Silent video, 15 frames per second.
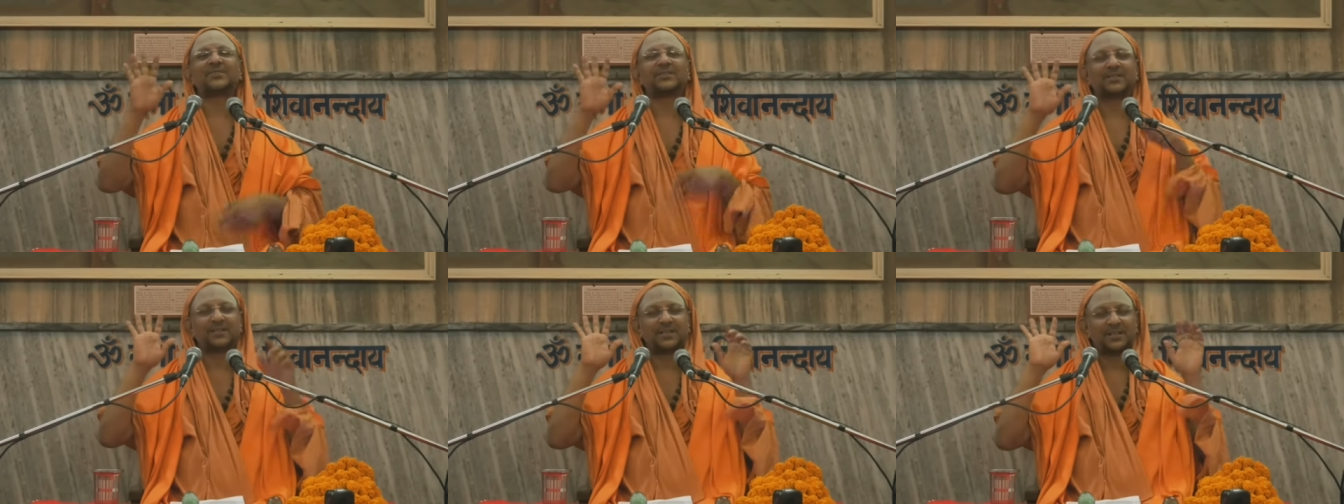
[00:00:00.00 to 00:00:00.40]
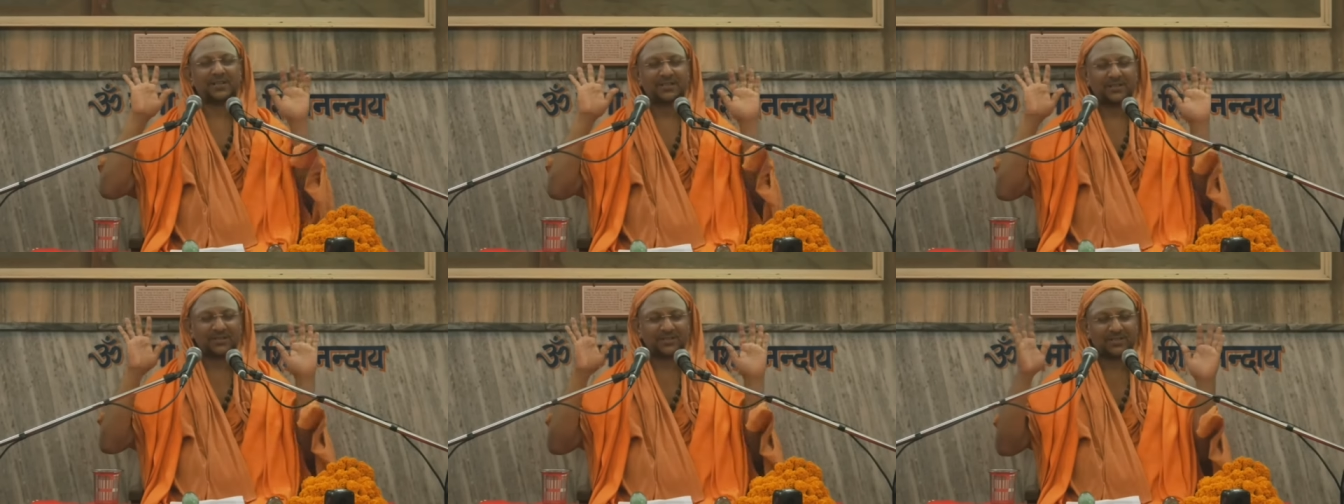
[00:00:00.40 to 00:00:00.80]
was
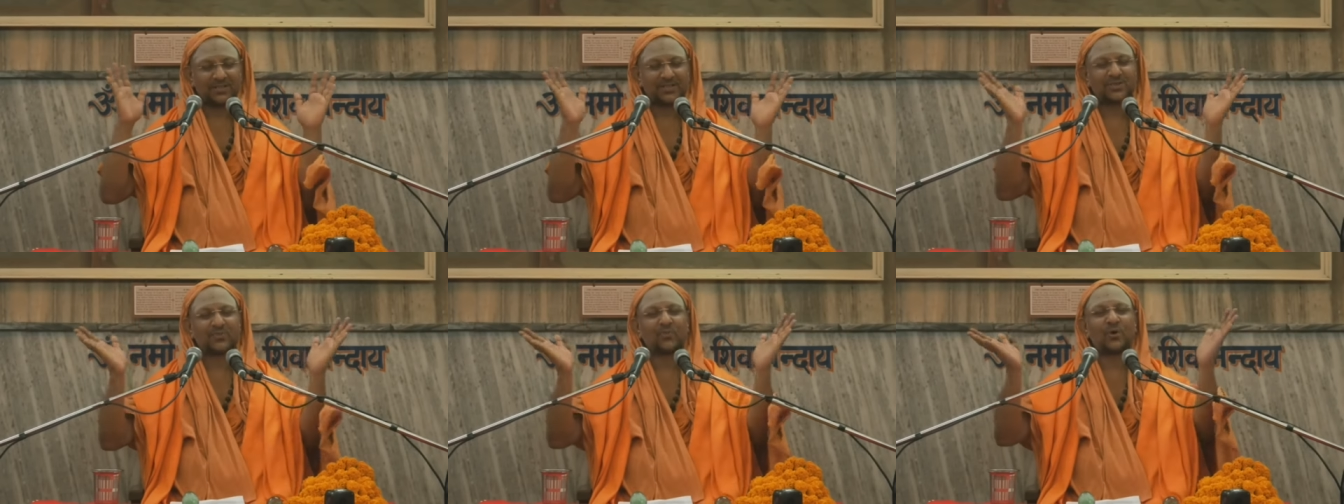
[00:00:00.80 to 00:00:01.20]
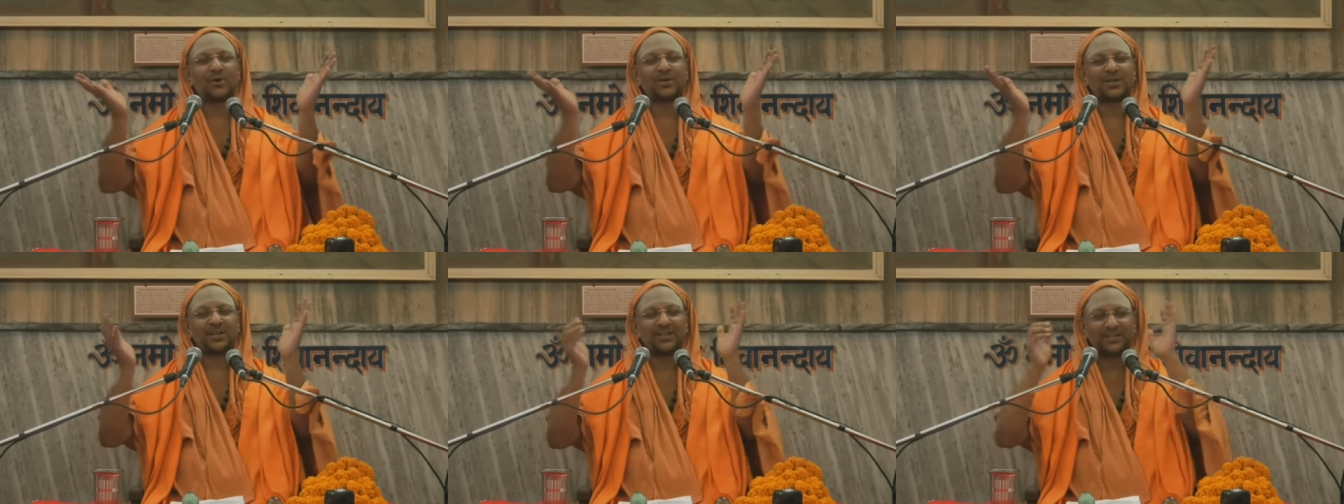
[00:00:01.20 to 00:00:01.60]
just
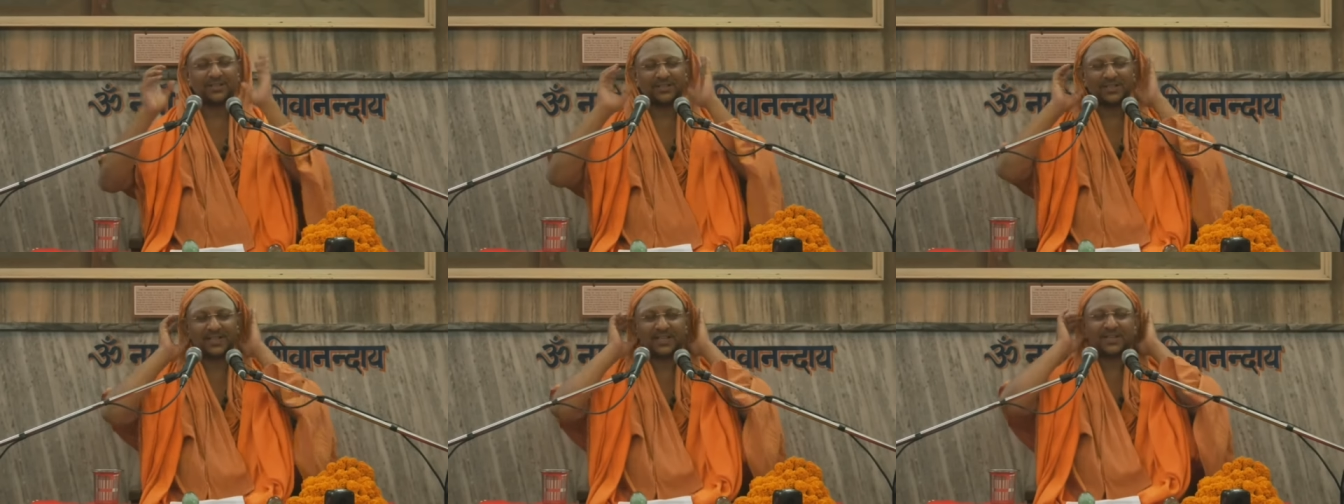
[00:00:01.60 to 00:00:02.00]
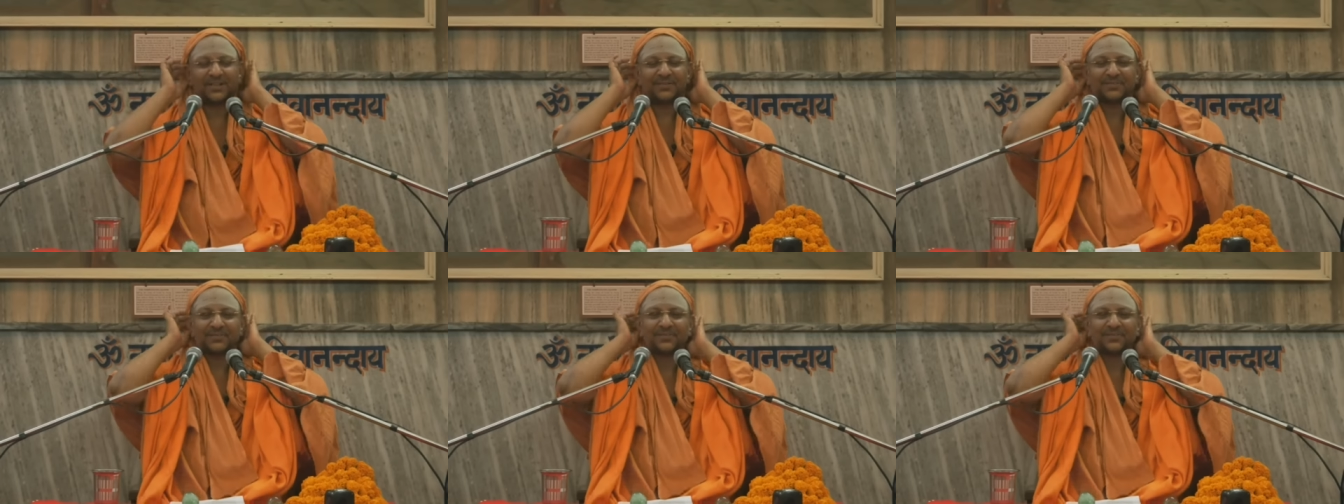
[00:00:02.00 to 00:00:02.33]
walking there.